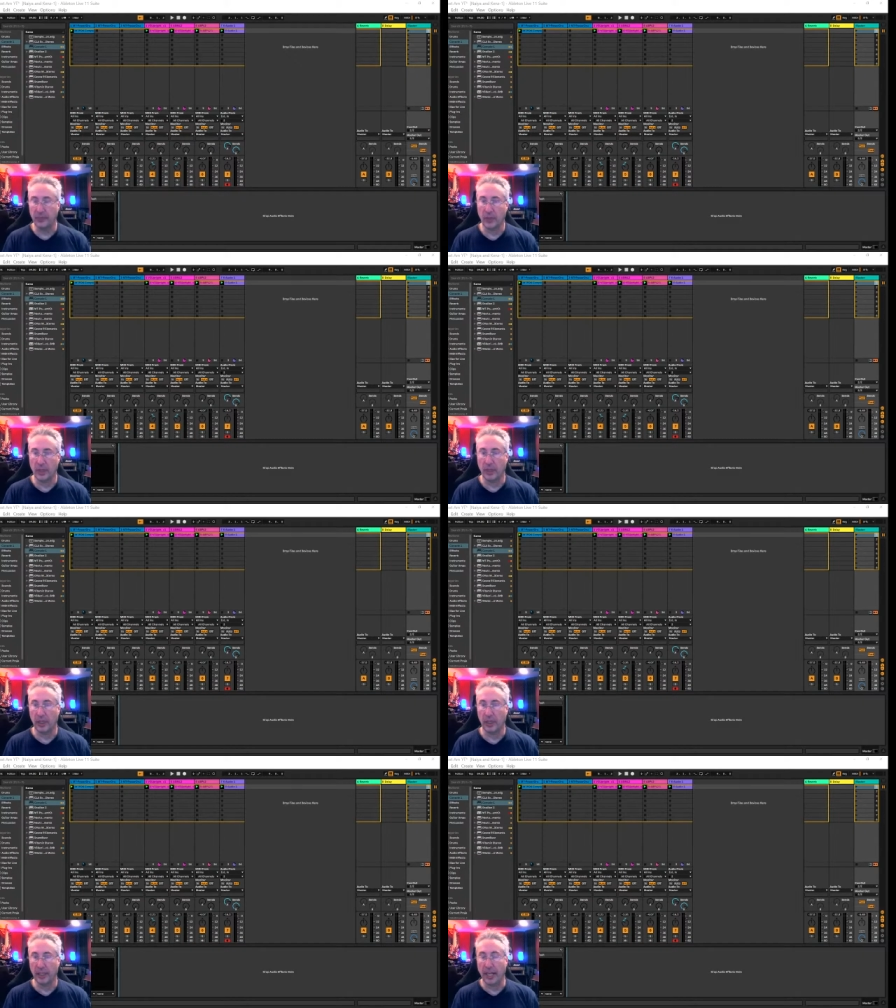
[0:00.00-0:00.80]

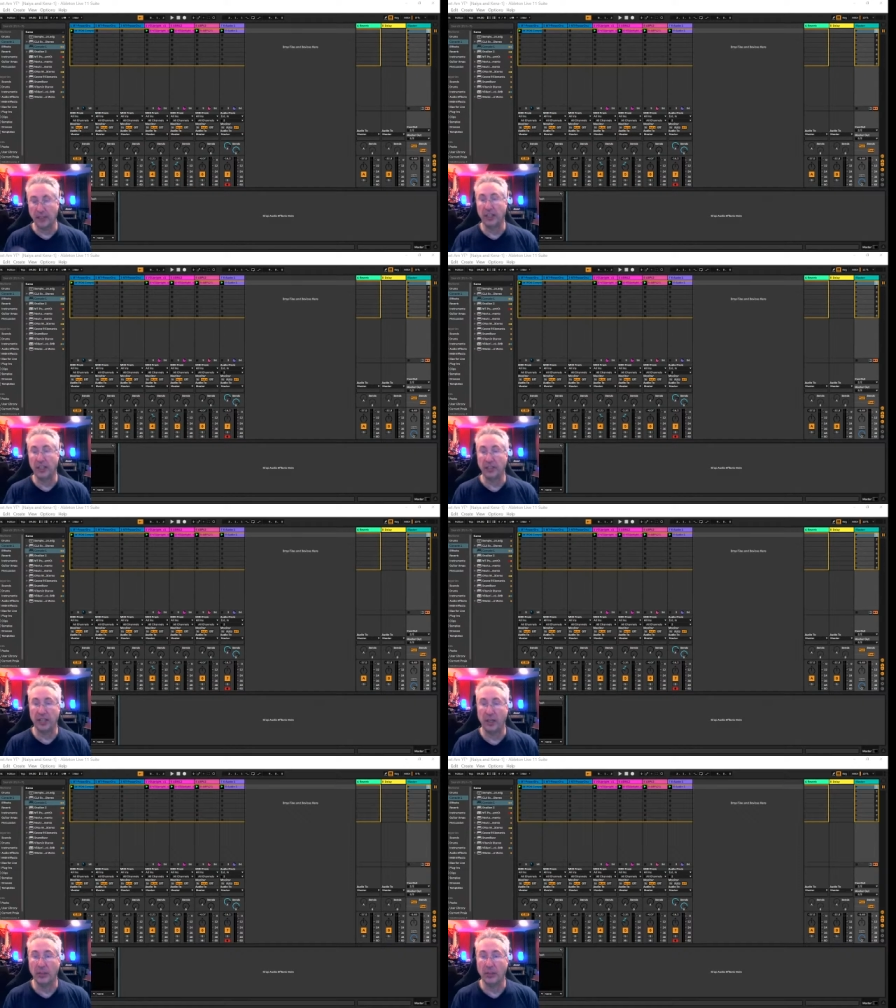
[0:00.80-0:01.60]

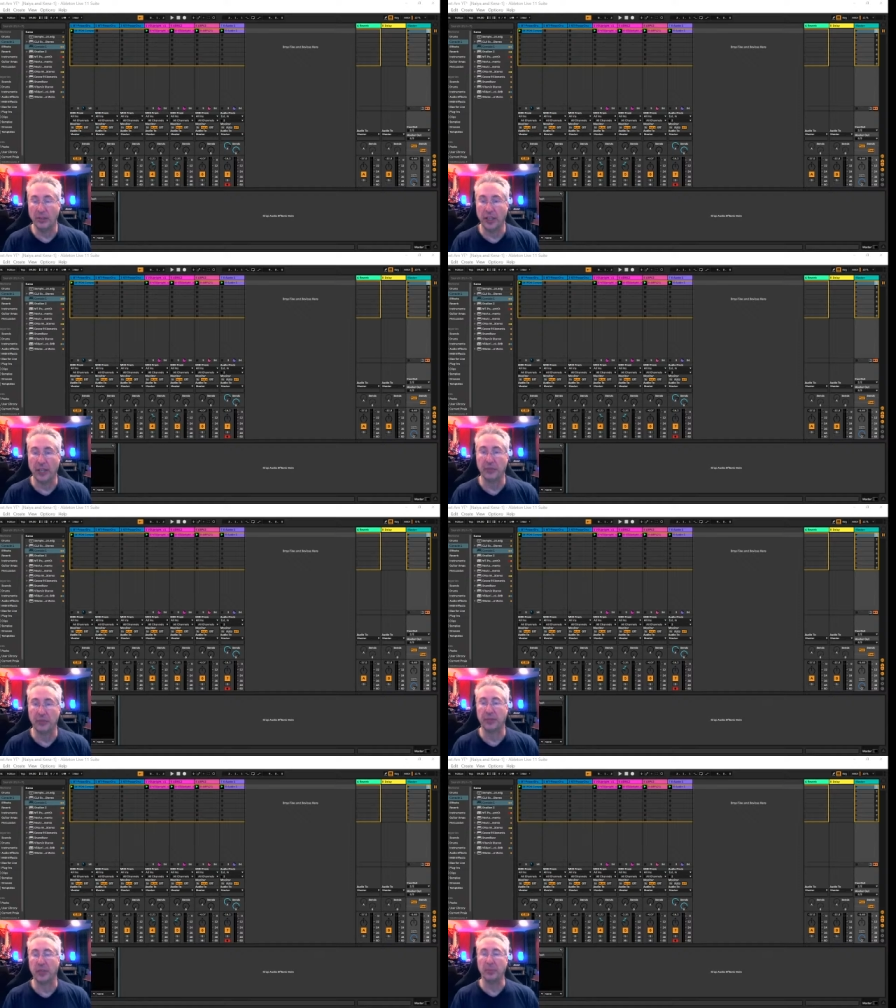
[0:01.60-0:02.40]
SSL channel
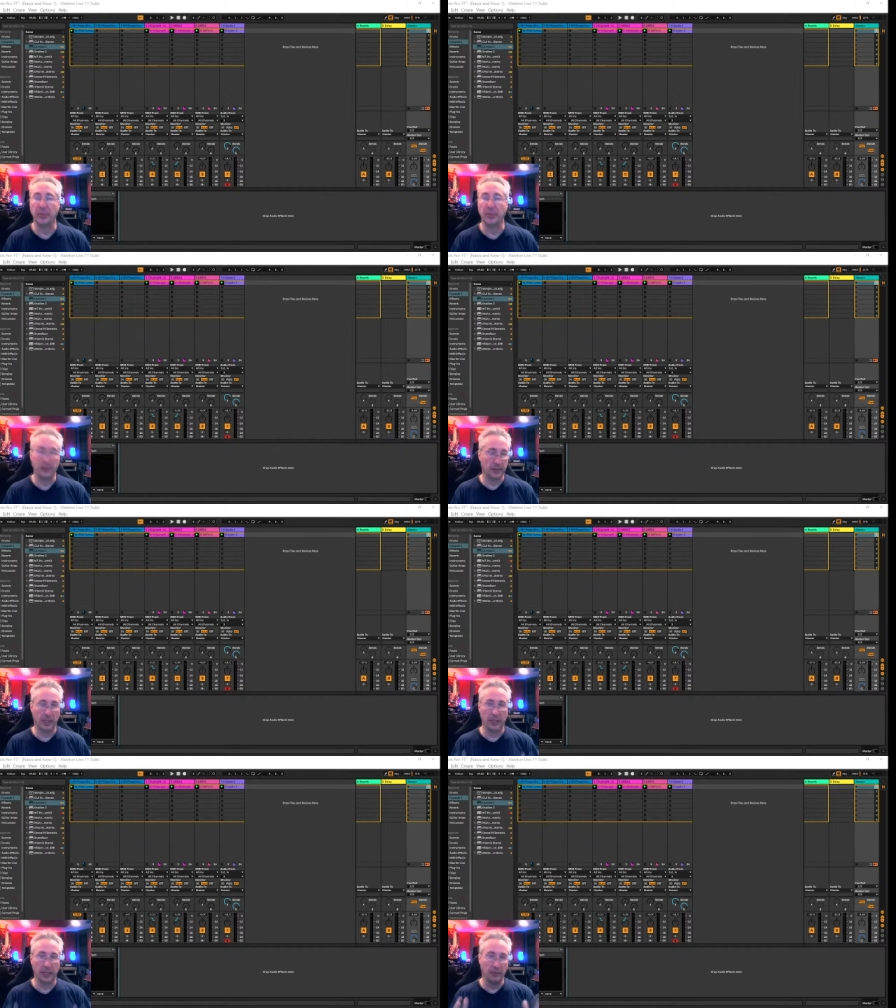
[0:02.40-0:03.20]
strip,
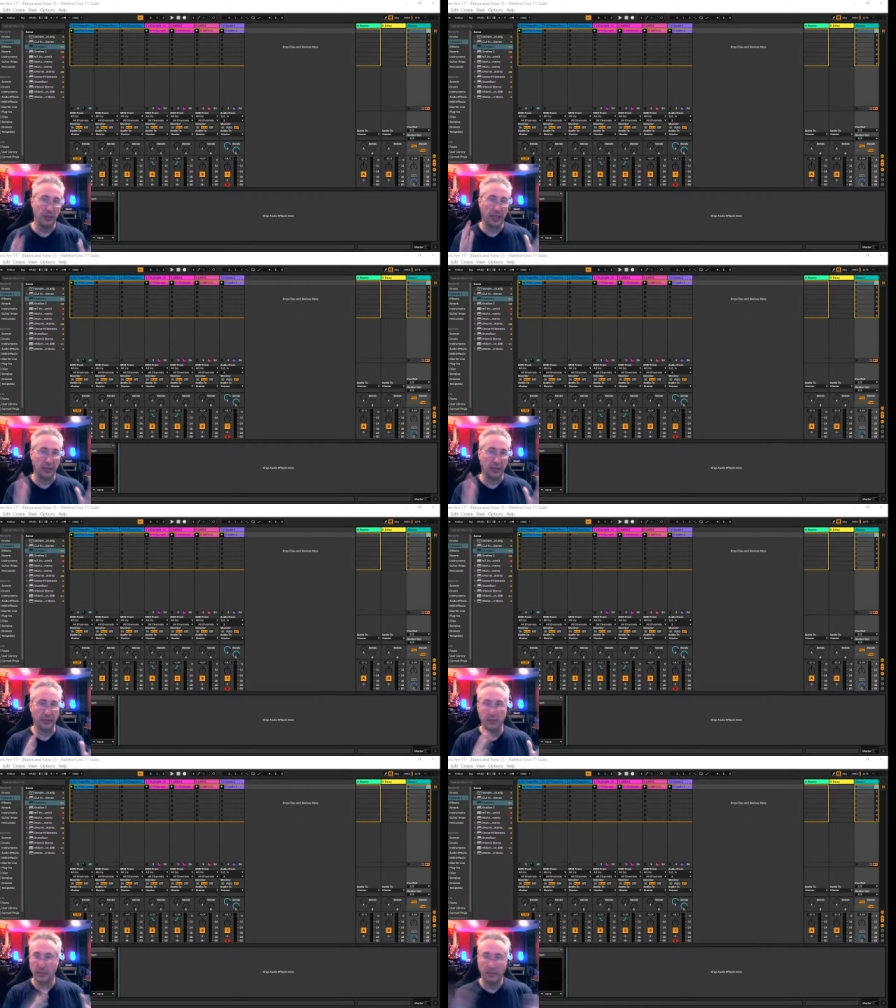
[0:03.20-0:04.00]
which has
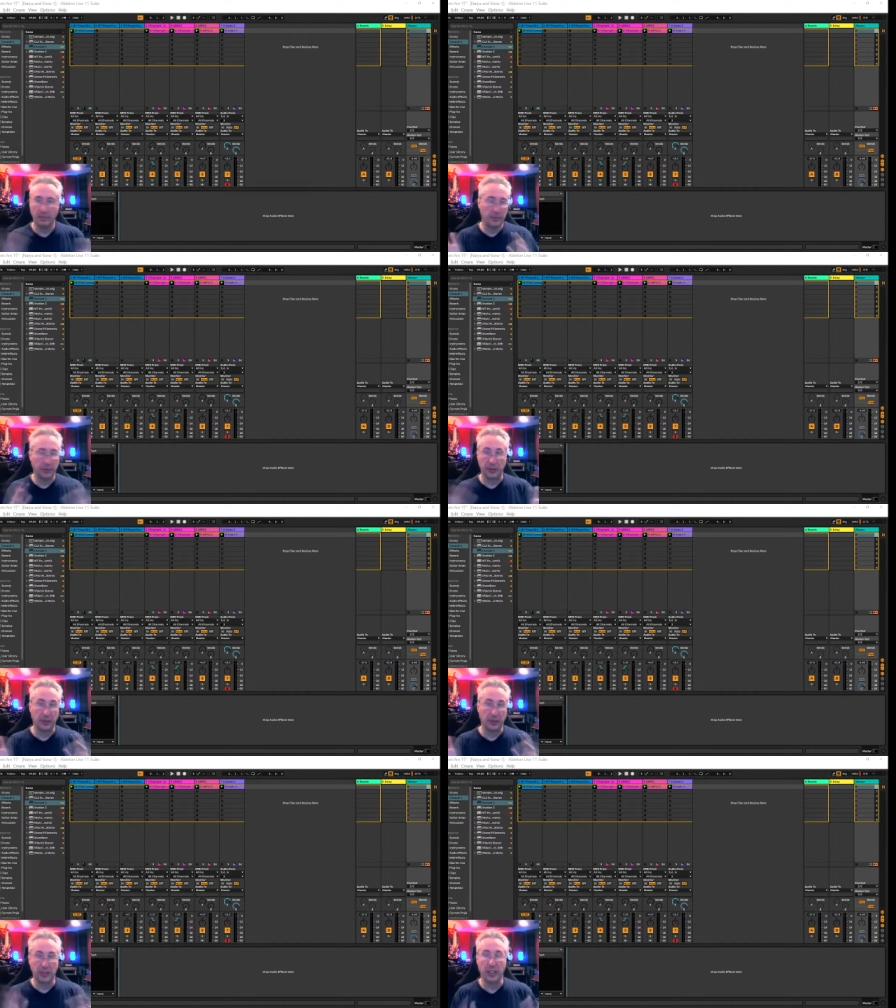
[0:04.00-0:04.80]
filters,
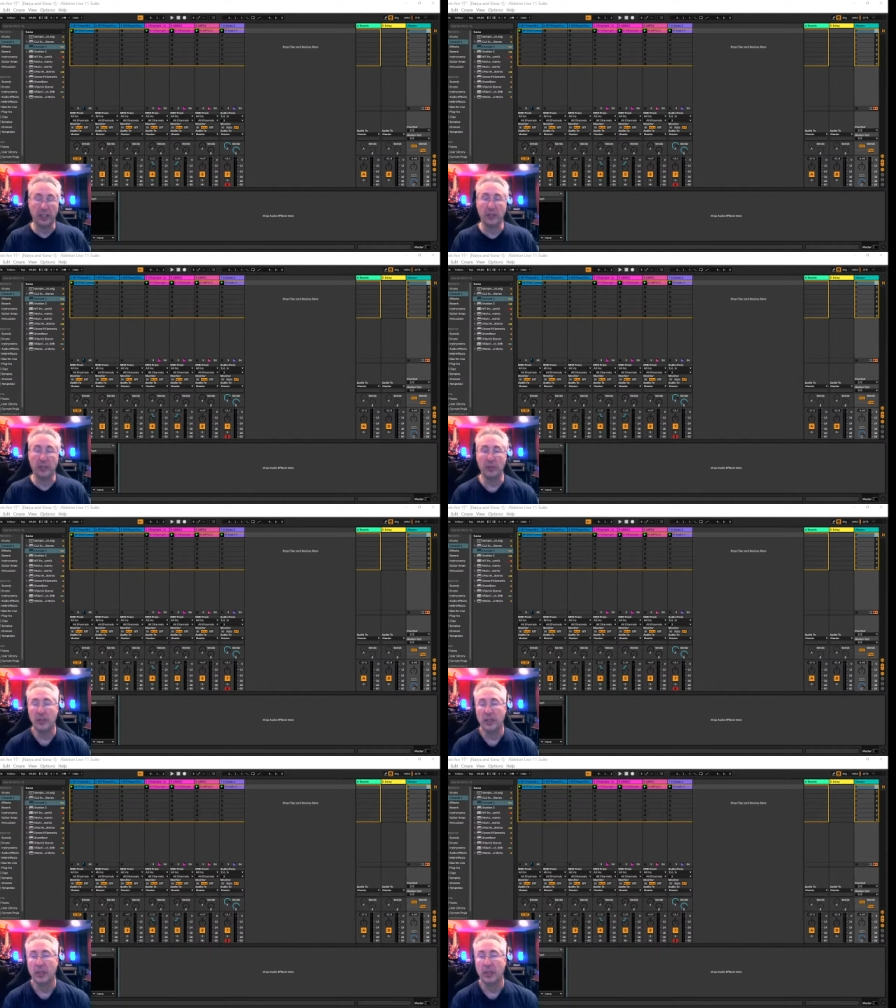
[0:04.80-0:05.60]
EQ,
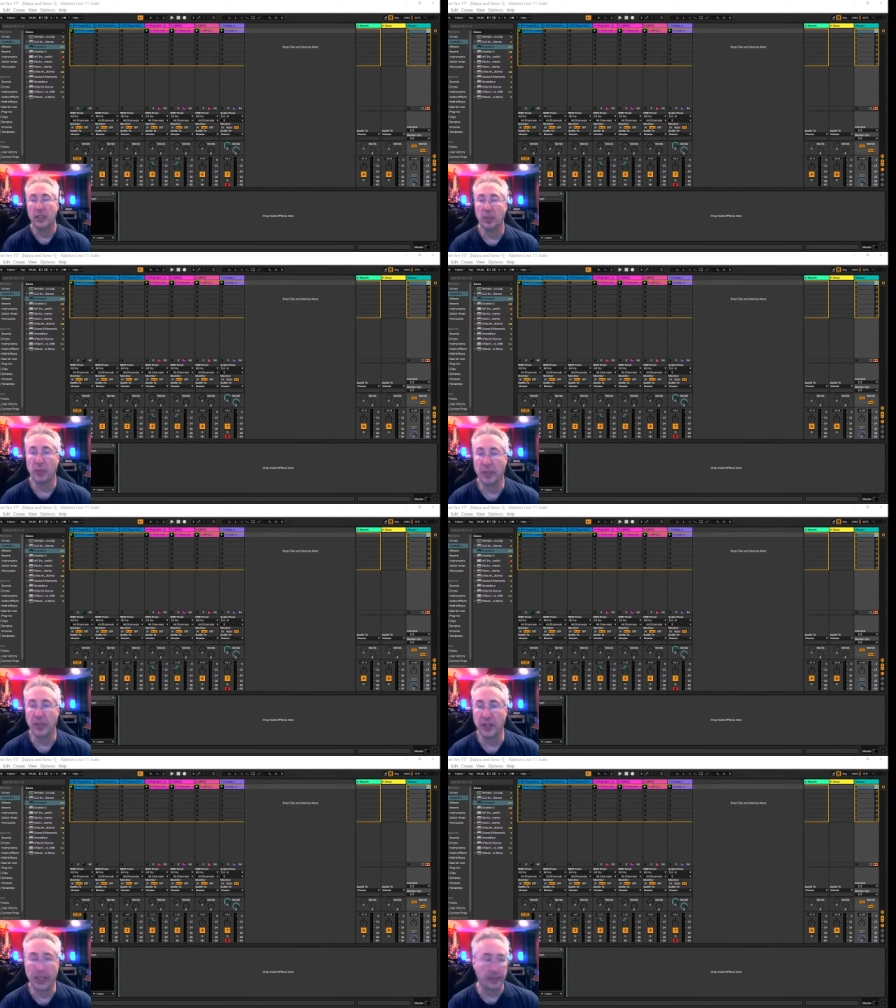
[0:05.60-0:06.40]
compression,
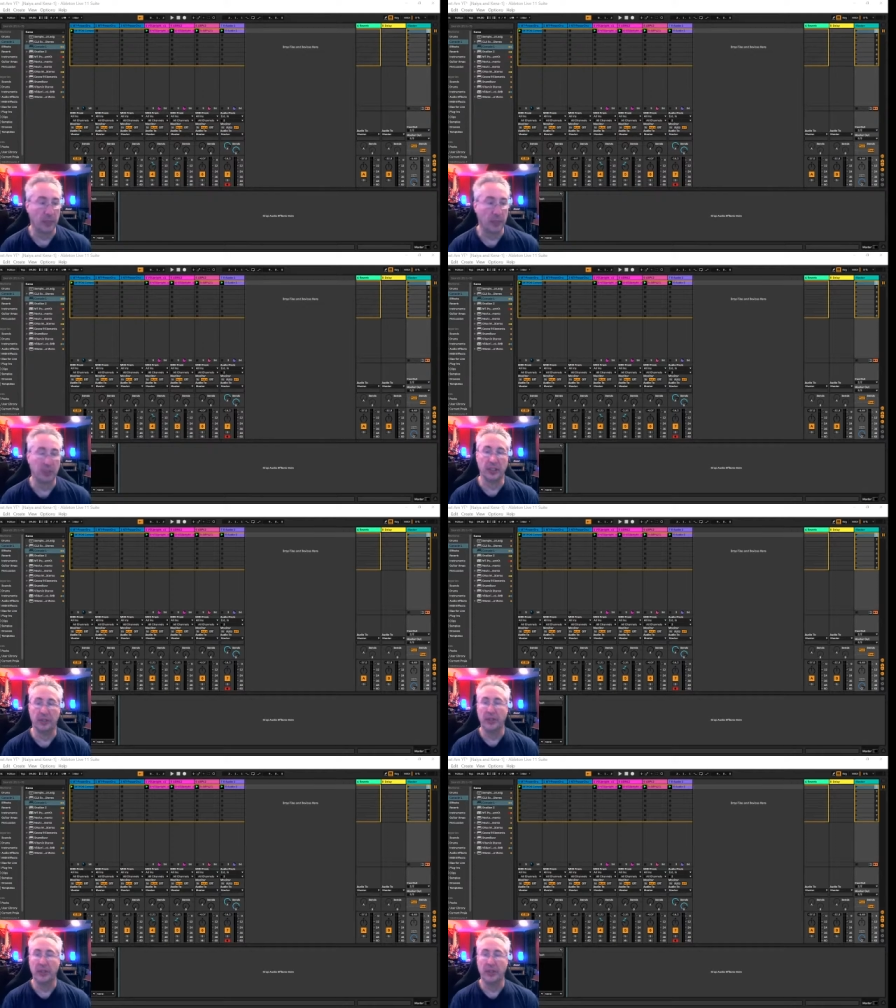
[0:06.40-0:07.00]
that type of stuff.